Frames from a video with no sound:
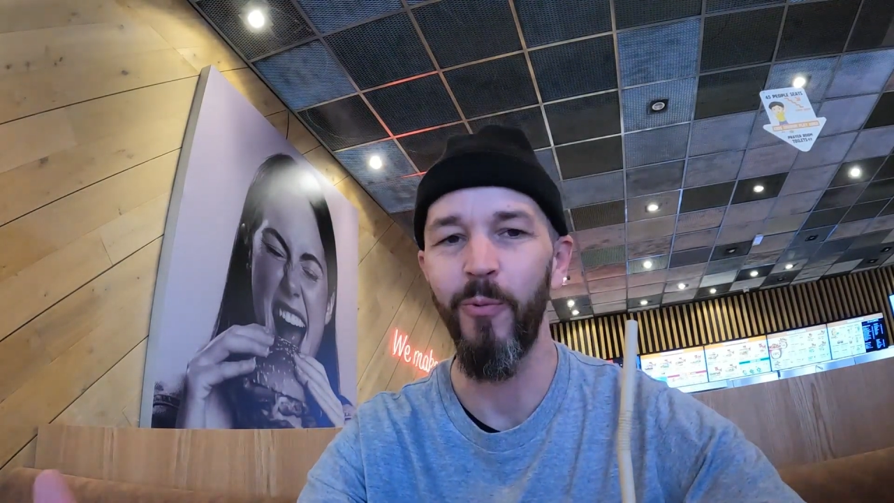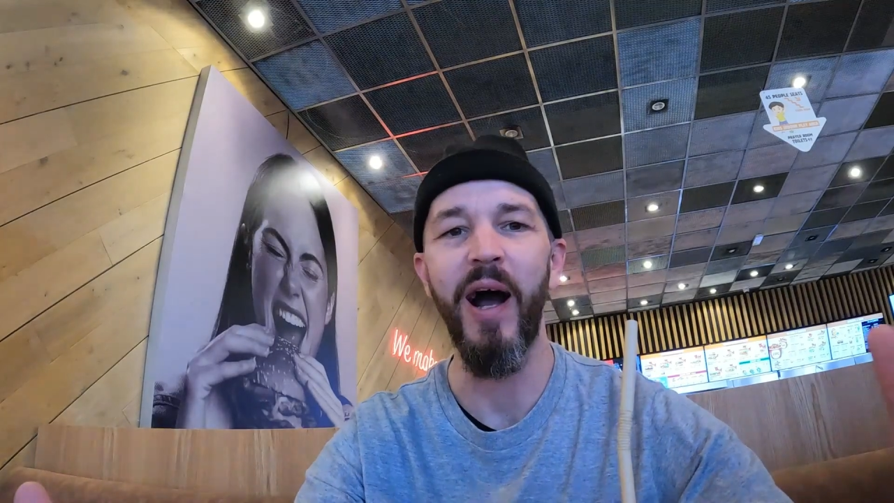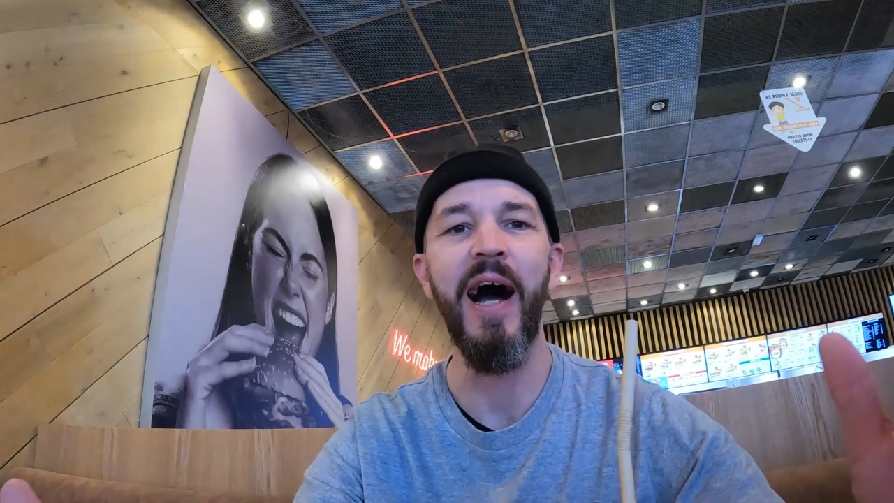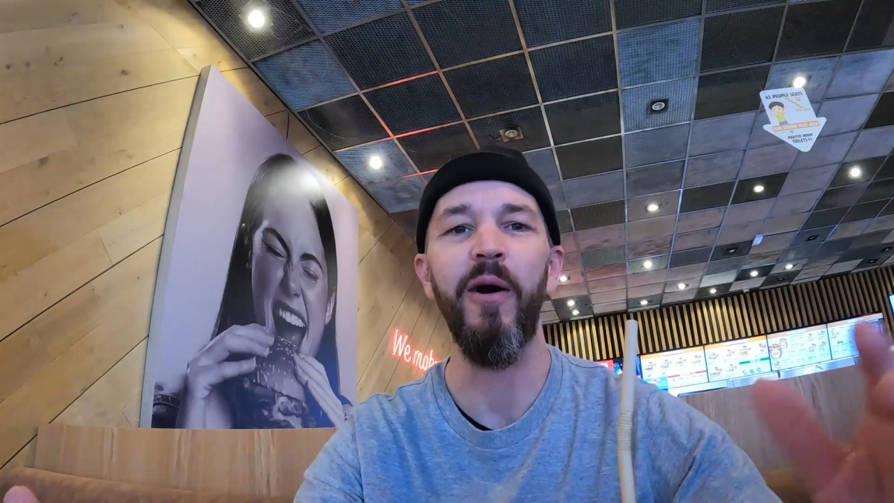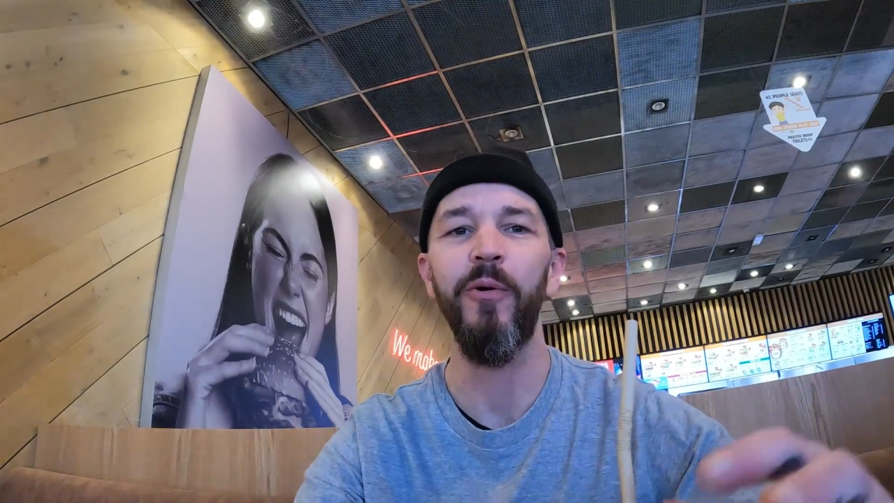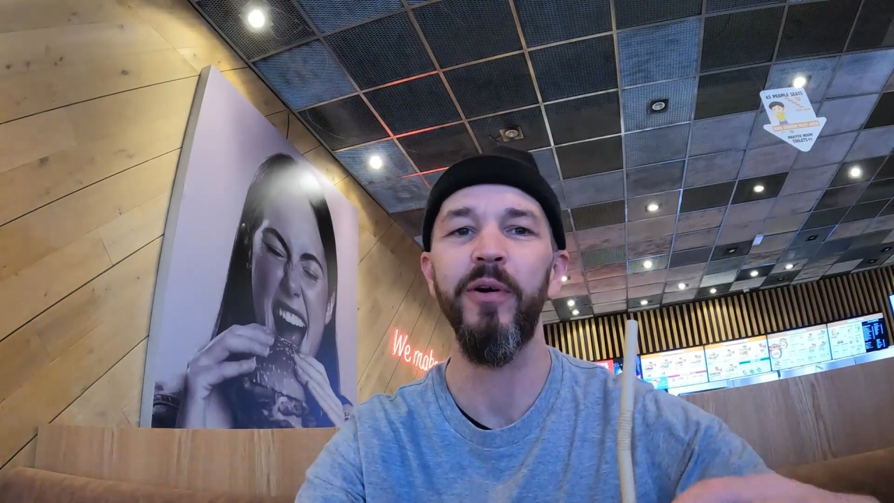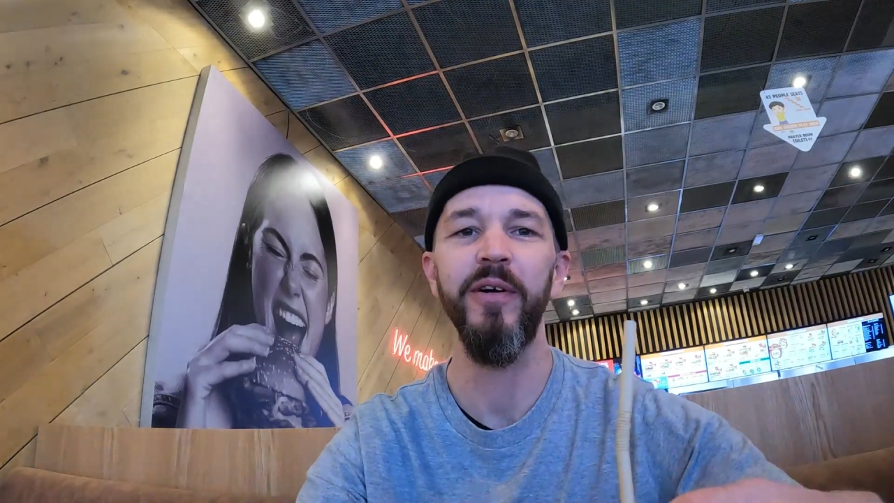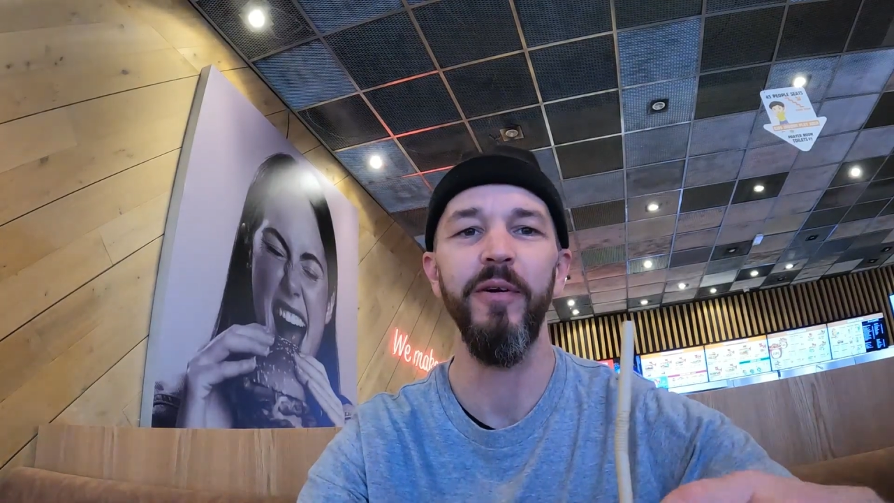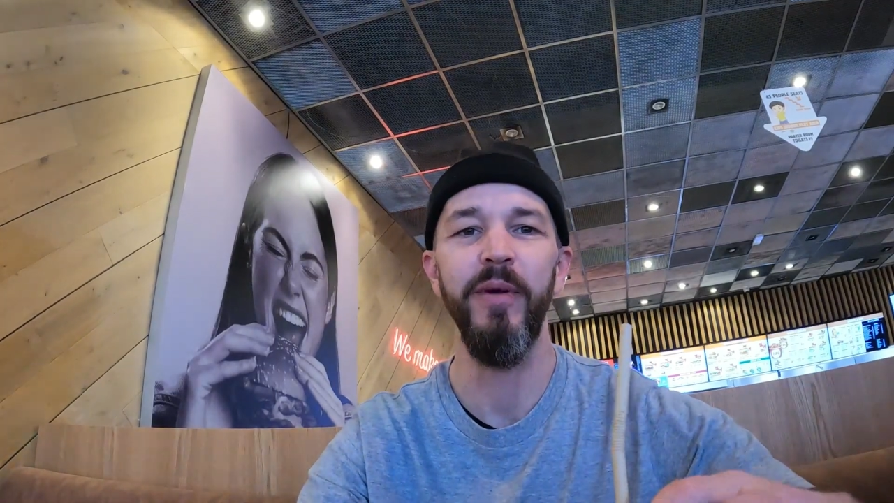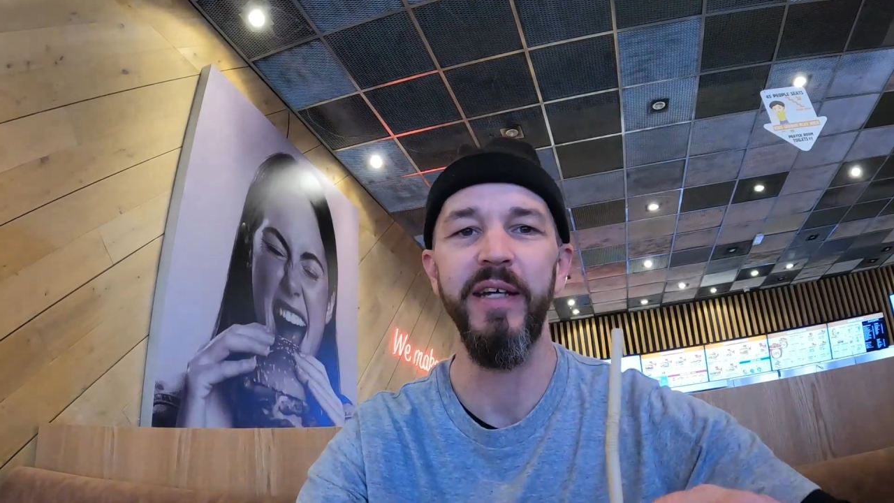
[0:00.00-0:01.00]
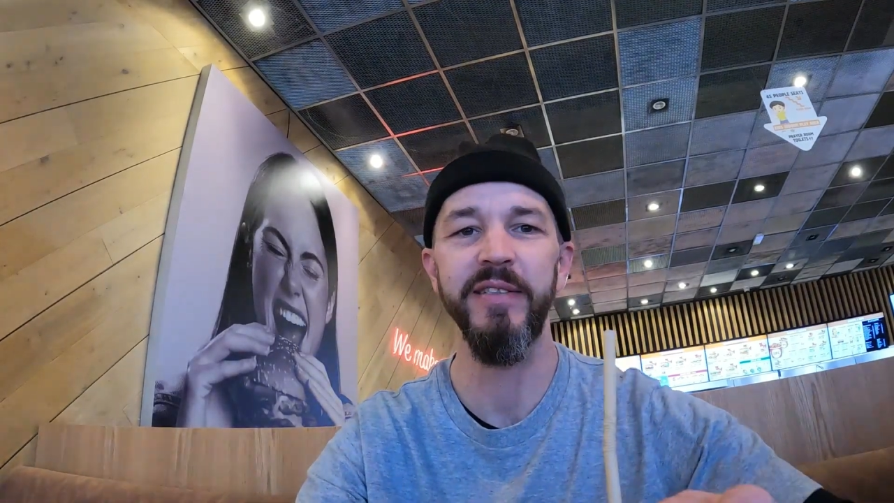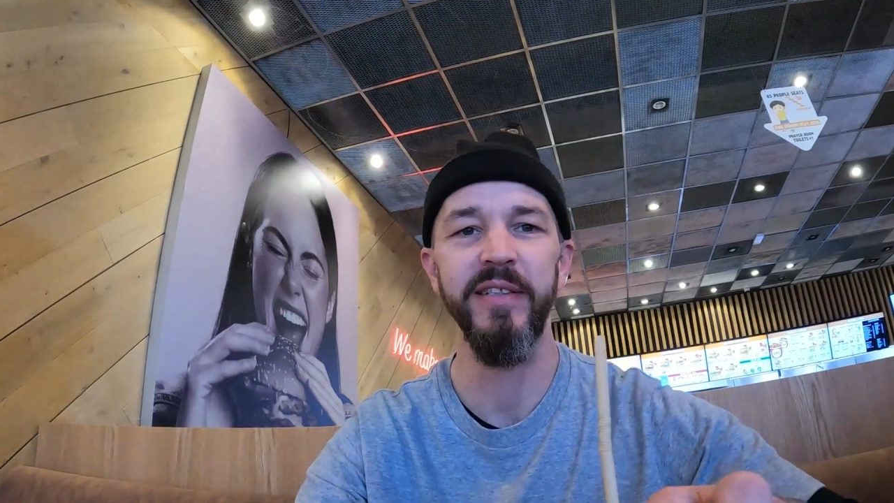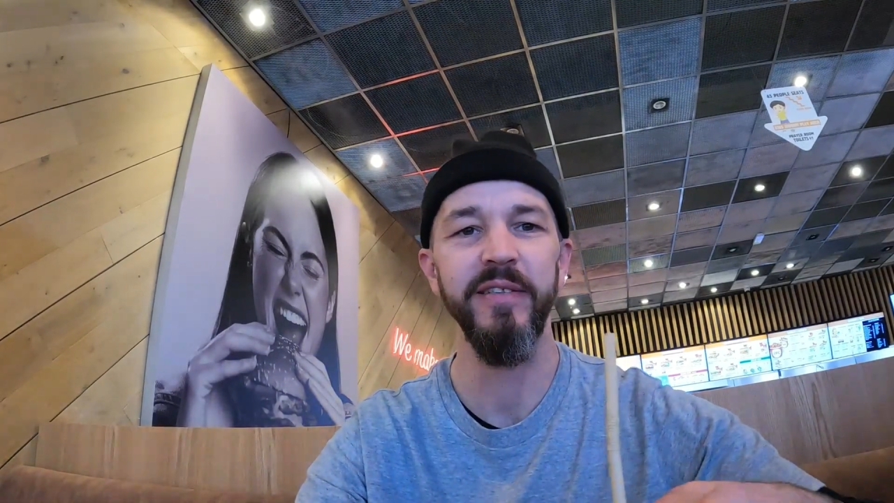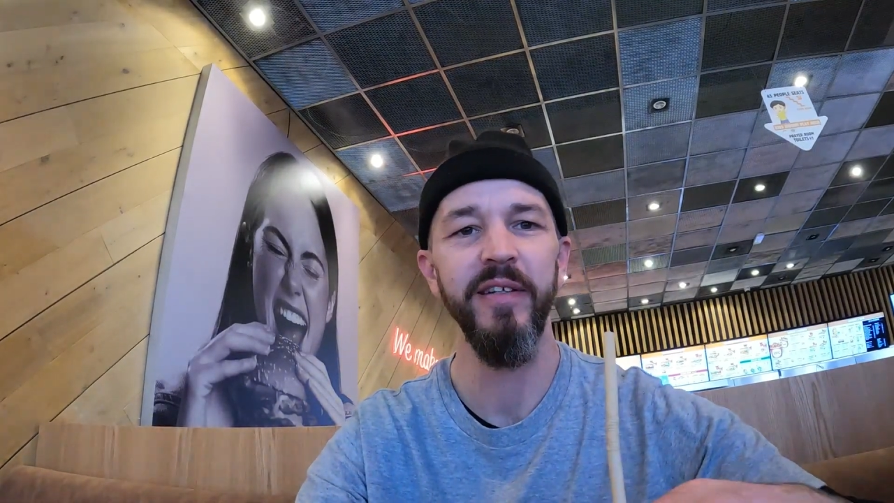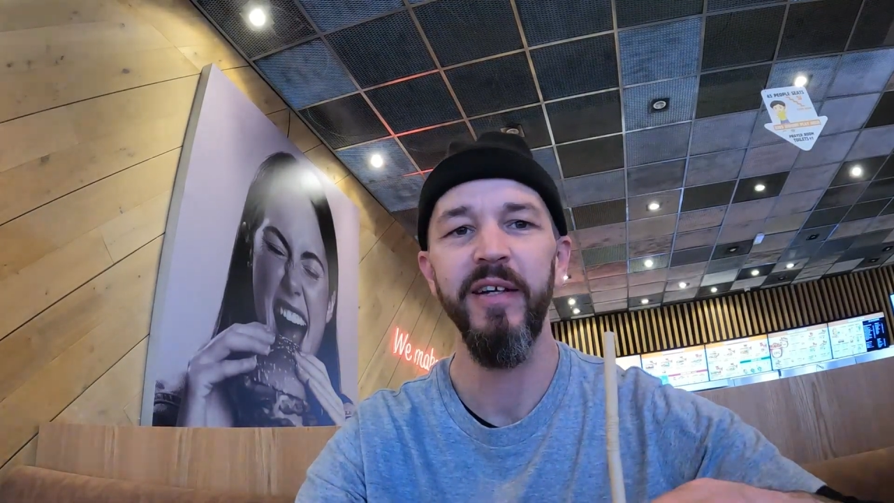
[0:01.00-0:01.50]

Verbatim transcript: wow, amazing.